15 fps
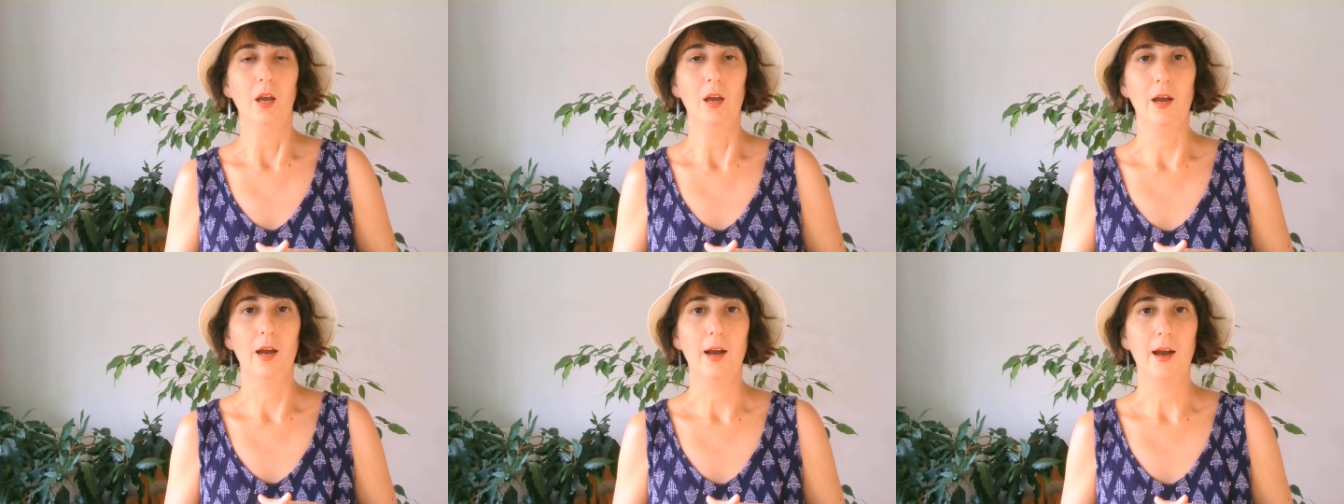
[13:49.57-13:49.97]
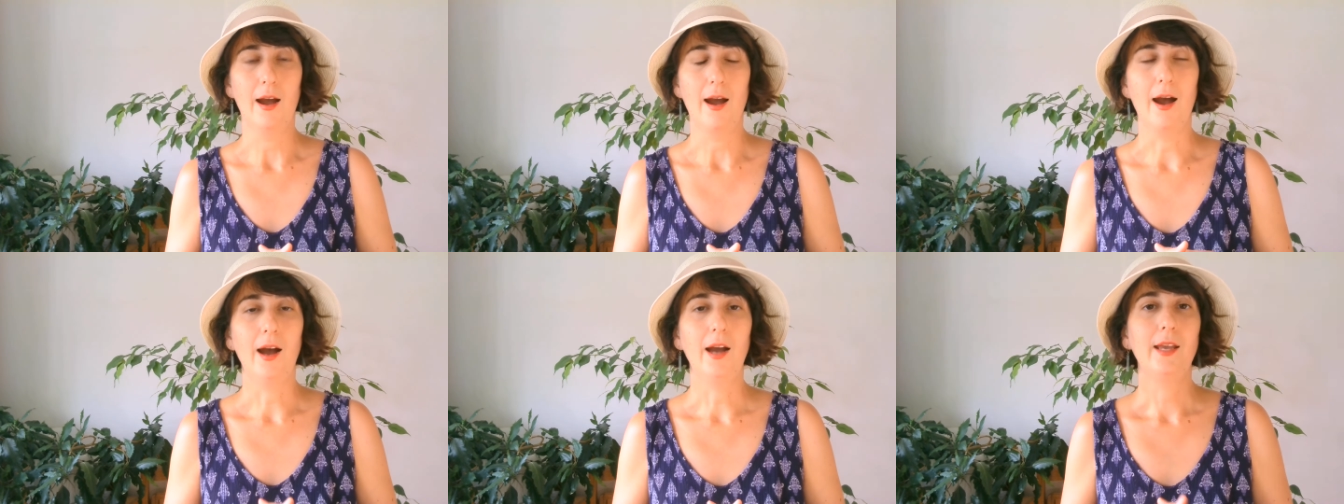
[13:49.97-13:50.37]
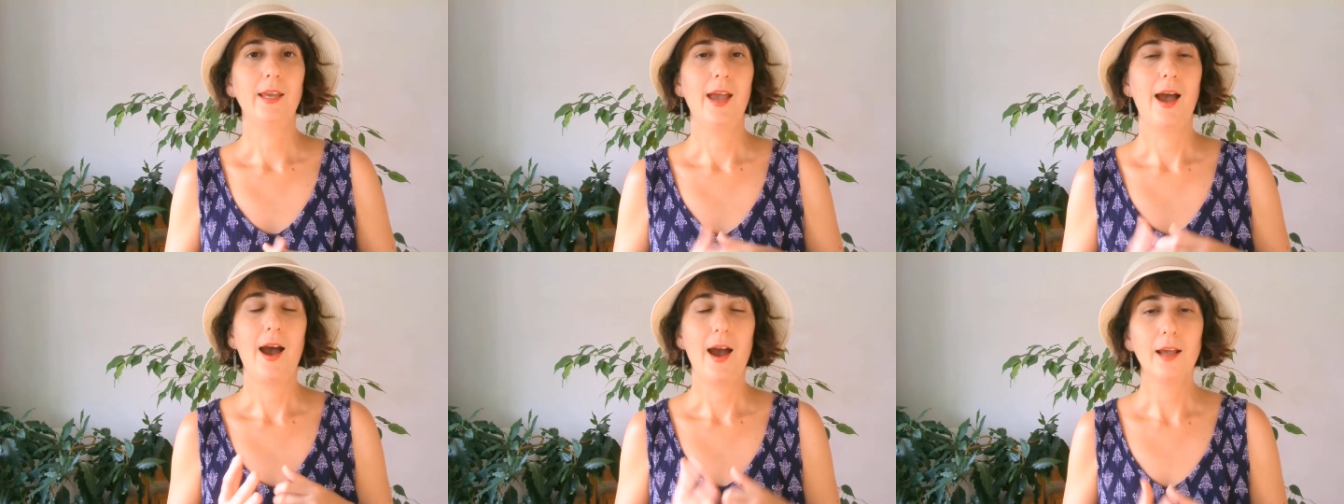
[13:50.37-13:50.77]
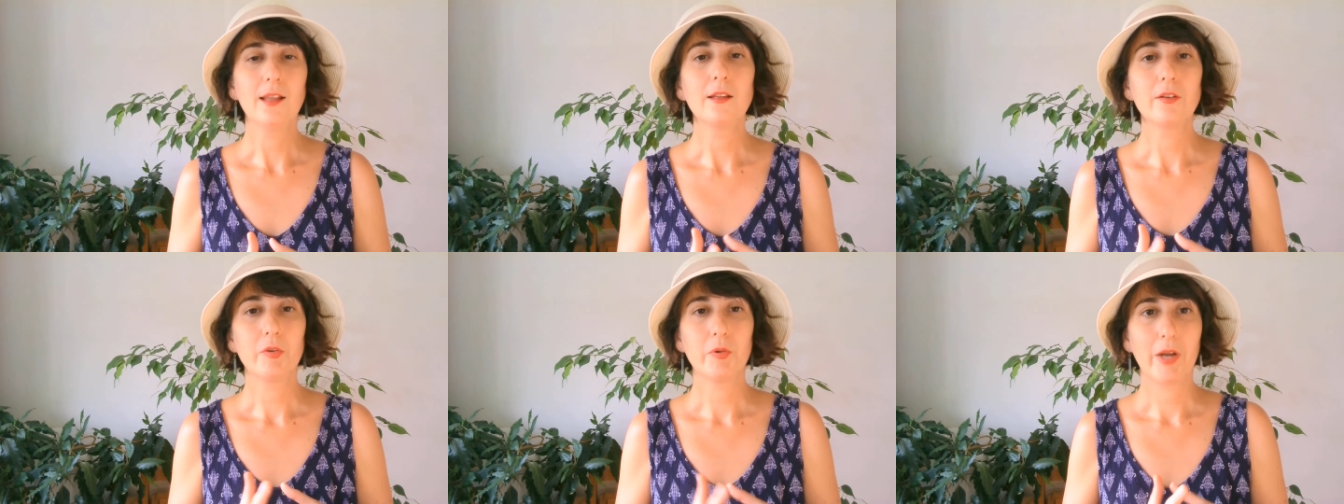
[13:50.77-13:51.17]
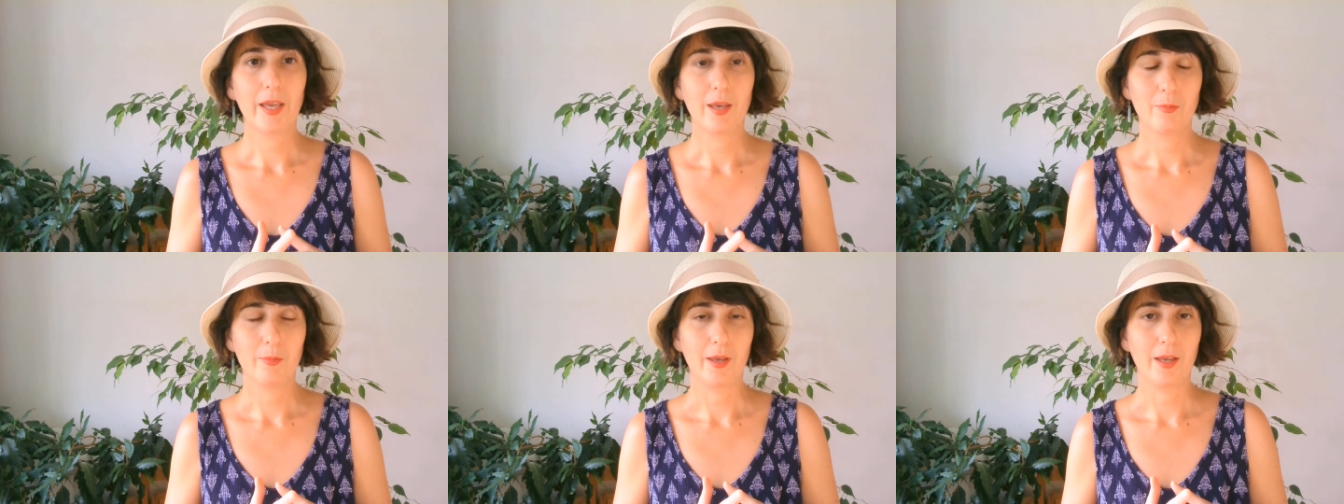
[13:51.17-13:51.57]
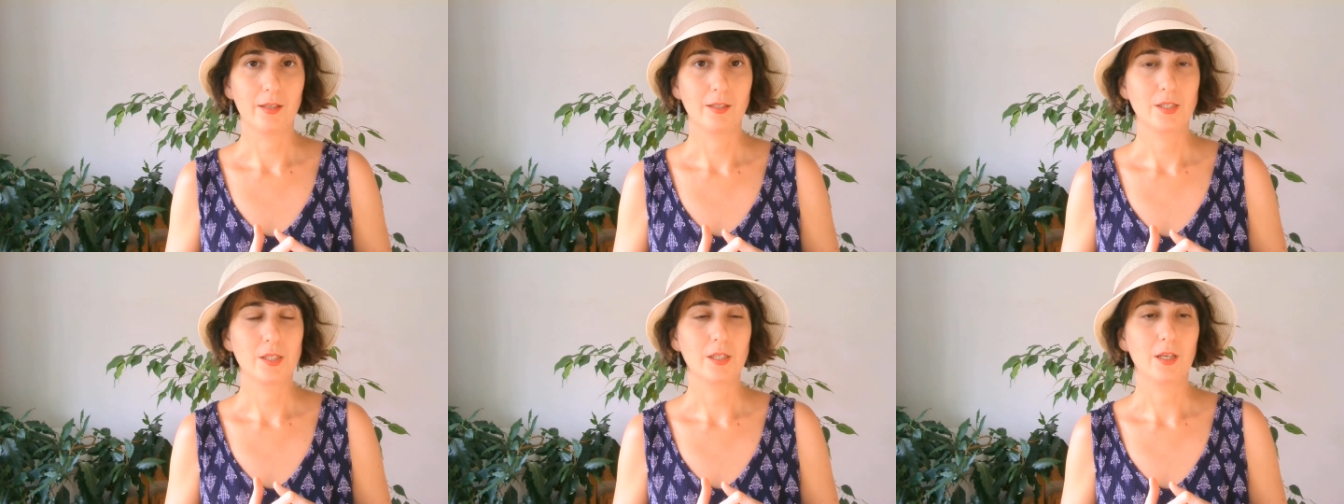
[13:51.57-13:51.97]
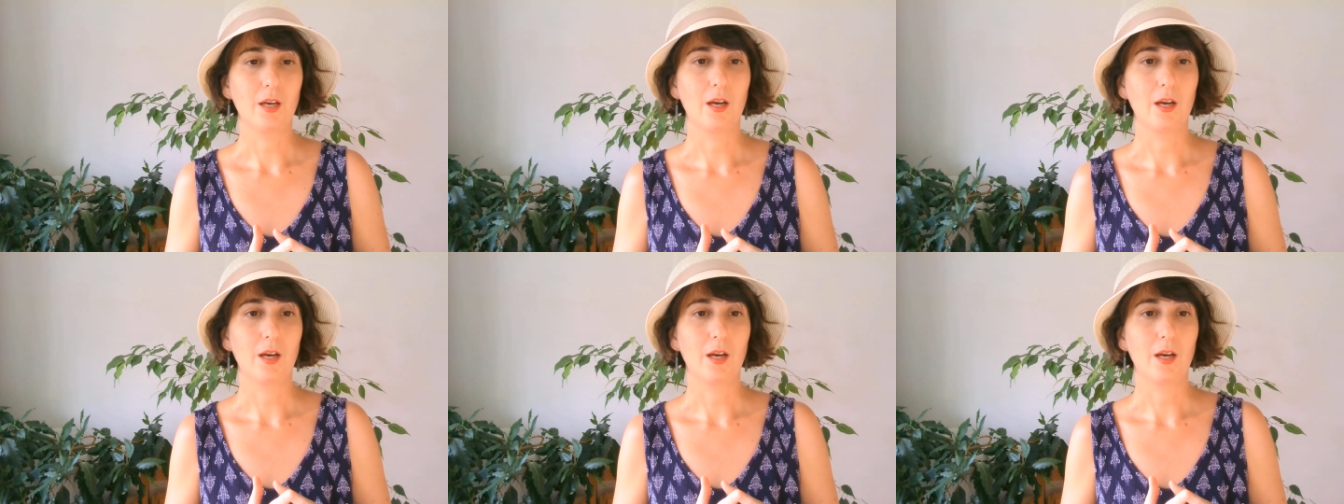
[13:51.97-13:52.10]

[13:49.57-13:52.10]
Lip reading: I highly recommend